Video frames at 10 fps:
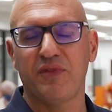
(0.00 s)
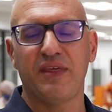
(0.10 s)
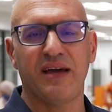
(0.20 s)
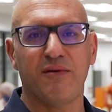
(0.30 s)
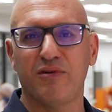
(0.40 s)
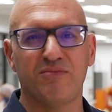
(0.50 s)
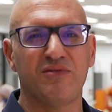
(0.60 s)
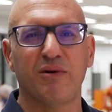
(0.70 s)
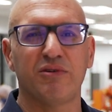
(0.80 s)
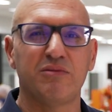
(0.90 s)
they were,
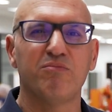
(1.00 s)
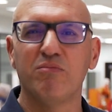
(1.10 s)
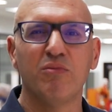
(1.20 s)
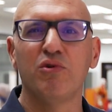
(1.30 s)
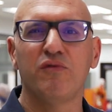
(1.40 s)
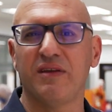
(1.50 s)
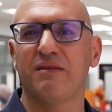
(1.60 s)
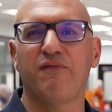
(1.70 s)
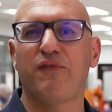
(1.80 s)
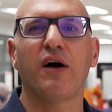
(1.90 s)
they were
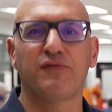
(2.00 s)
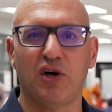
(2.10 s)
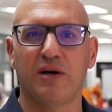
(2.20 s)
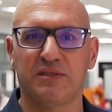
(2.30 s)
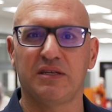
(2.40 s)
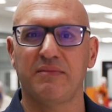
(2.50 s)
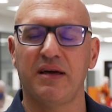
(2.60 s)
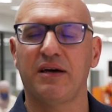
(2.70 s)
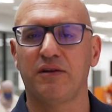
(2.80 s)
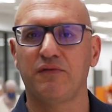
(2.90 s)
moving five times the
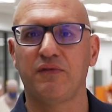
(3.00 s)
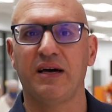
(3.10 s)
amount of